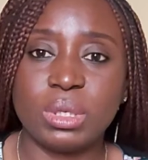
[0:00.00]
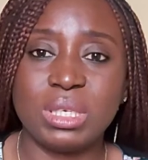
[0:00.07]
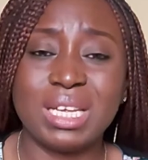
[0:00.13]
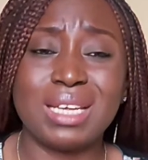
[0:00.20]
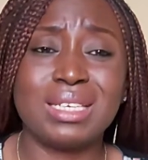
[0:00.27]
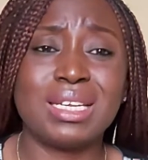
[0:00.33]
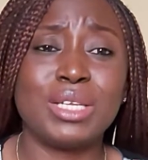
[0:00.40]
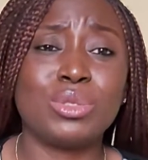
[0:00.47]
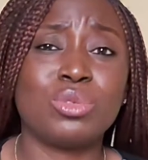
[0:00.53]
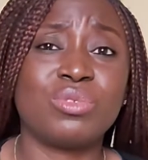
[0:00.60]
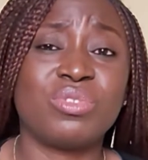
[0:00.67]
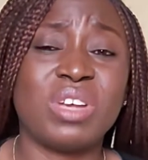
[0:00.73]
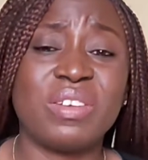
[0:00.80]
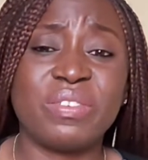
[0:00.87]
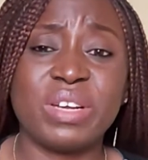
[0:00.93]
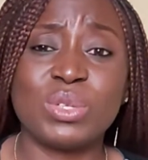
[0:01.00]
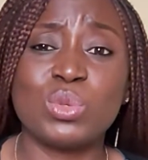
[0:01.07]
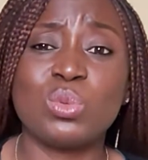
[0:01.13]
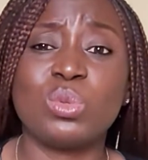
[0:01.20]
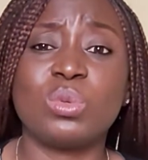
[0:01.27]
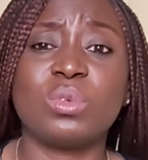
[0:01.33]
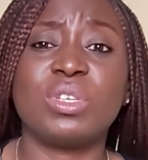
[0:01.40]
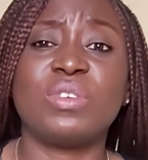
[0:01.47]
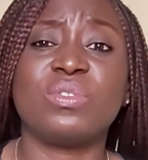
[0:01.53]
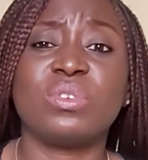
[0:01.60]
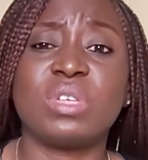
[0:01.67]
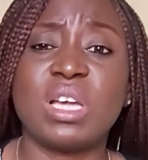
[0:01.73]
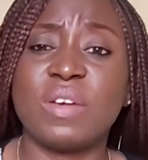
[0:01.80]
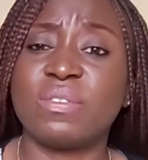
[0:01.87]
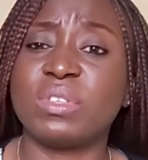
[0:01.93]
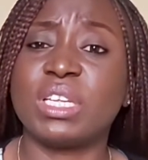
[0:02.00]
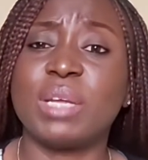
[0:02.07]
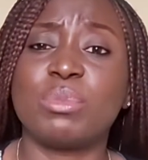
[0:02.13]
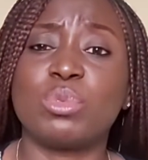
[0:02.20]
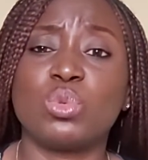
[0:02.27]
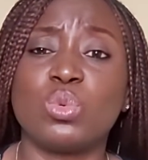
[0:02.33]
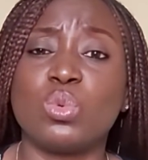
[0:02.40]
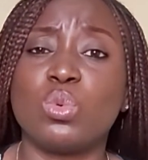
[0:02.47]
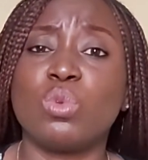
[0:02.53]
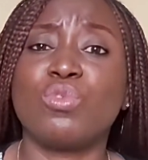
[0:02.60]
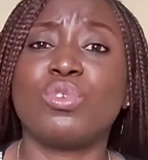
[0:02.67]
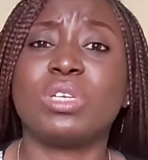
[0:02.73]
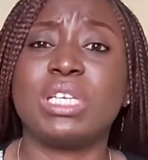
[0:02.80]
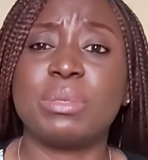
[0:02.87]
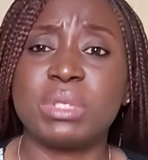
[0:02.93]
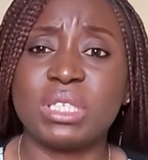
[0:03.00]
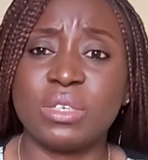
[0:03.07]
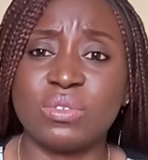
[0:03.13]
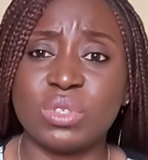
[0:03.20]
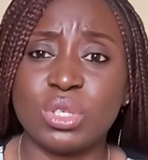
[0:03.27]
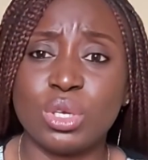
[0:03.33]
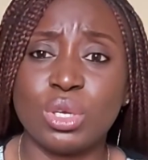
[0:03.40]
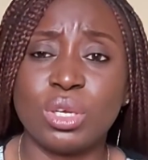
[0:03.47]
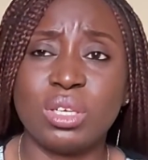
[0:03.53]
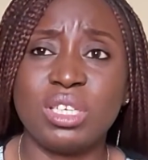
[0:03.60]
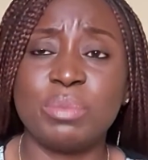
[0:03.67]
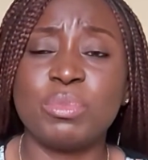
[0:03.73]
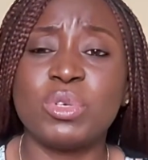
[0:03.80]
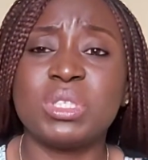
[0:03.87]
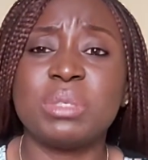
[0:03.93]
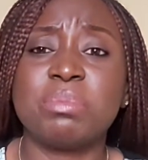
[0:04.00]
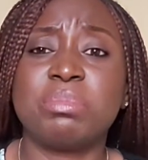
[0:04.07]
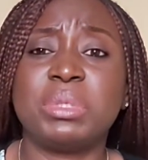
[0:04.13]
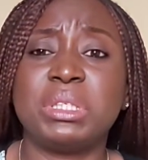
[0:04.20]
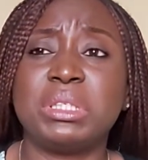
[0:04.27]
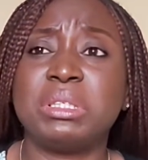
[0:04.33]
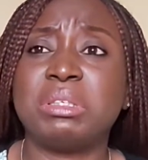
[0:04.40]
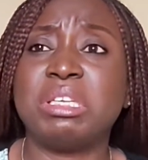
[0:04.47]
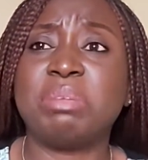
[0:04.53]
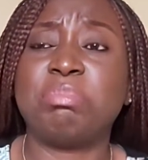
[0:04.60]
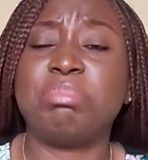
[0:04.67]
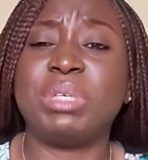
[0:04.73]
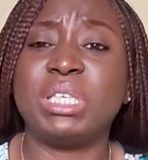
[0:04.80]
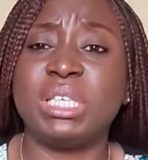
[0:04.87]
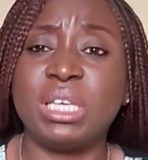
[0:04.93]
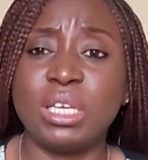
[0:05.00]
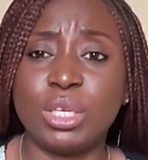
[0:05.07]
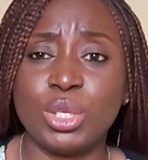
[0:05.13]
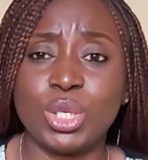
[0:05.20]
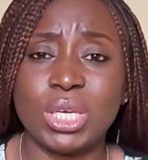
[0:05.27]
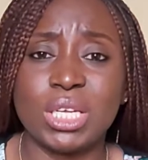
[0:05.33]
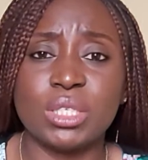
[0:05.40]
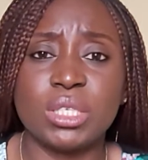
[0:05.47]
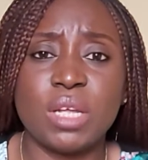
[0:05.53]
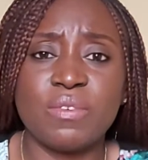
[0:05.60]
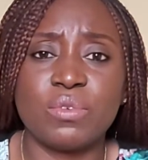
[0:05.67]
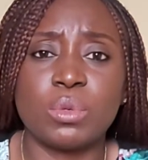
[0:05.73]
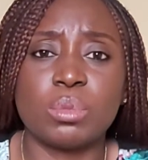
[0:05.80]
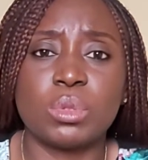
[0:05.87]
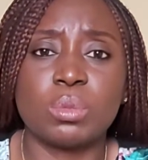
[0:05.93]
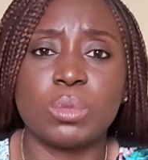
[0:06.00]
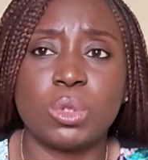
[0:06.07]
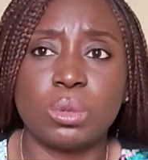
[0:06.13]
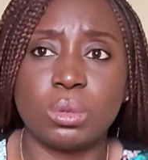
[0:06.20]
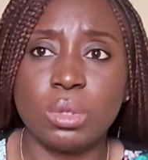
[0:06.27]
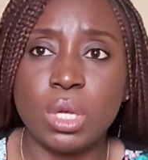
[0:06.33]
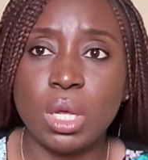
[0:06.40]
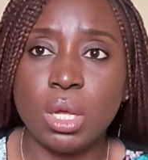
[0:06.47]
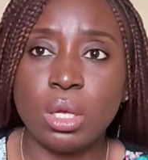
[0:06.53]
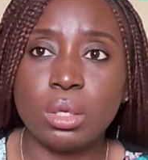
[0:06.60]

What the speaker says: There are 9-to-5ers who don't even have time to cook for themselves. It mustn't be a big, you can start from small.